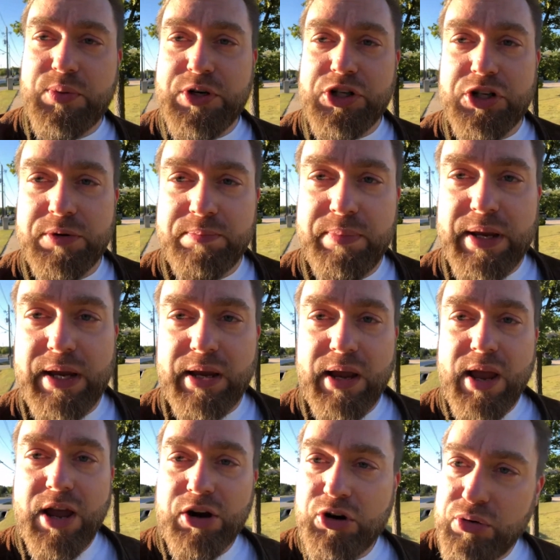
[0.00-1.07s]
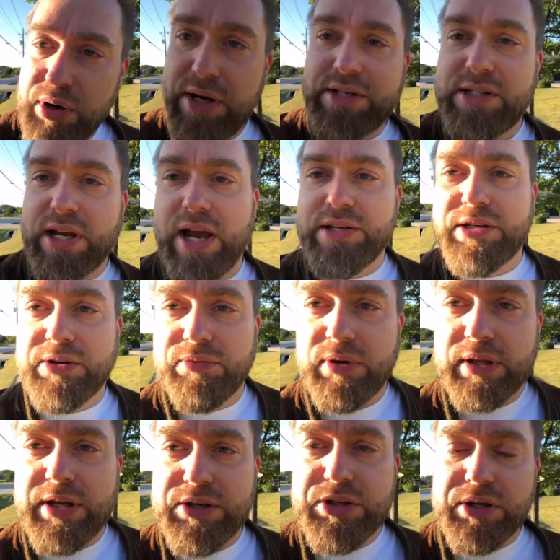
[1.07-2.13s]
we should be criticizing
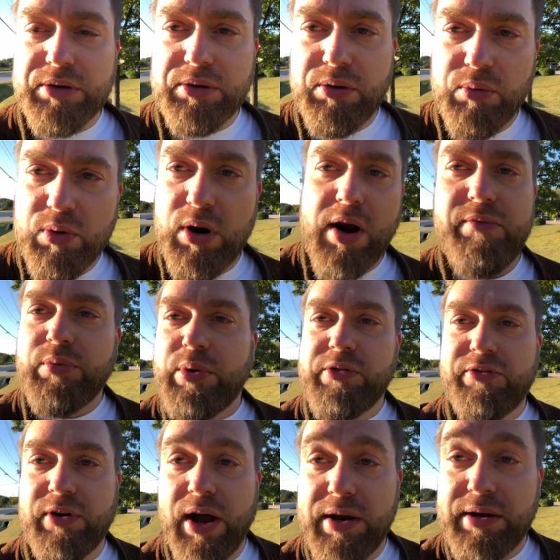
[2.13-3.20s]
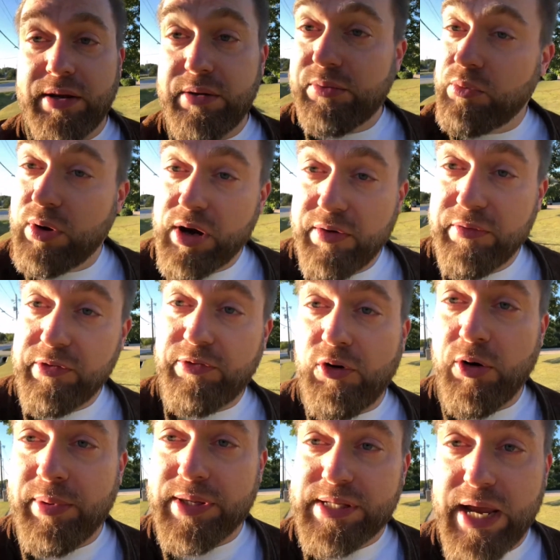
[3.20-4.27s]
religion wherever we find it in whatever
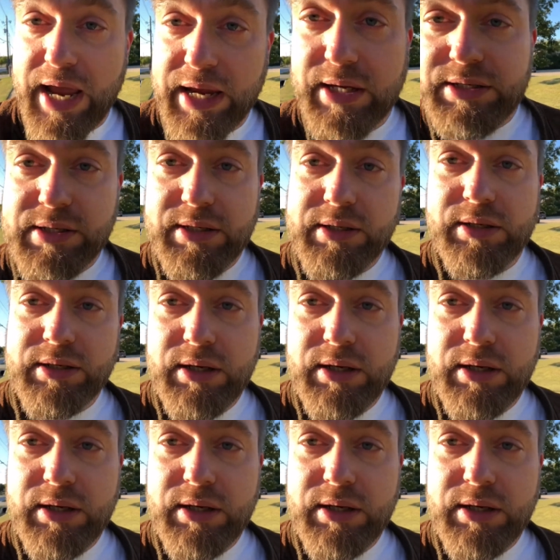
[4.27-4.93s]
form it takes.